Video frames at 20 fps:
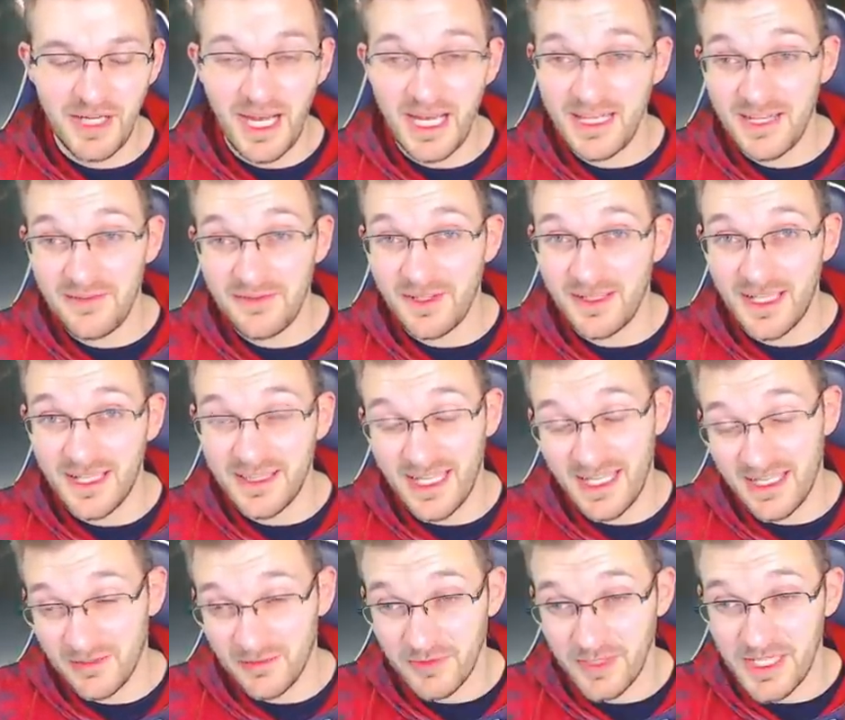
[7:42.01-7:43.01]
I definitely like that
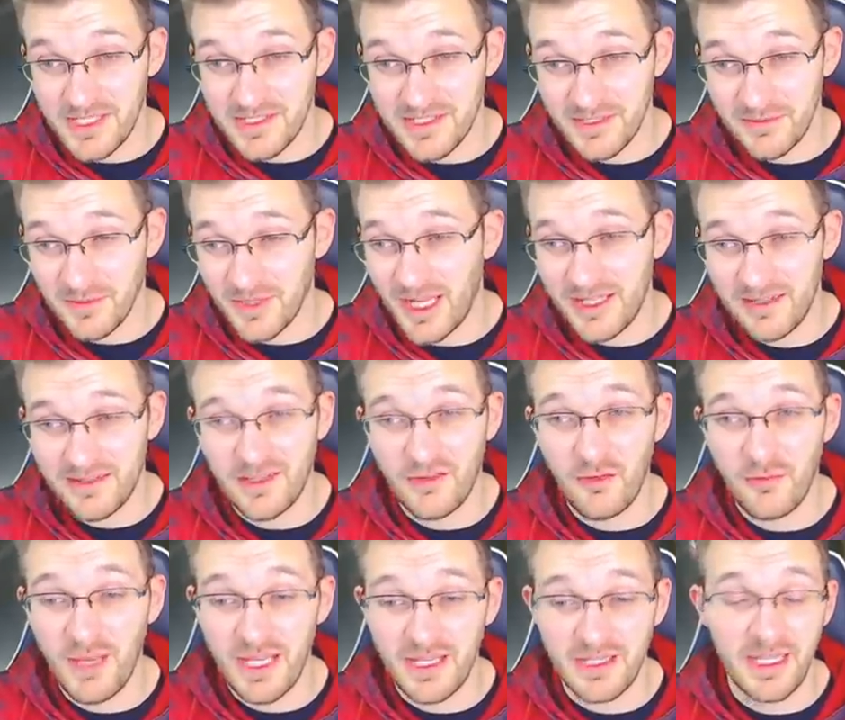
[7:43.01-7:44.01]
in Reach, and I'm glad it's
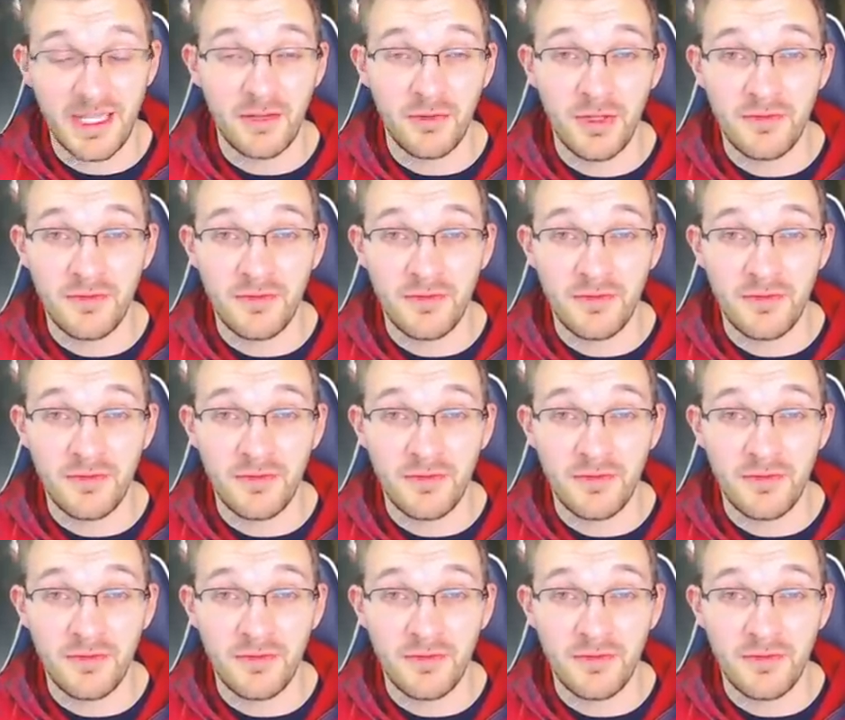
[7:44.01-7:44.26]
coming back in Halo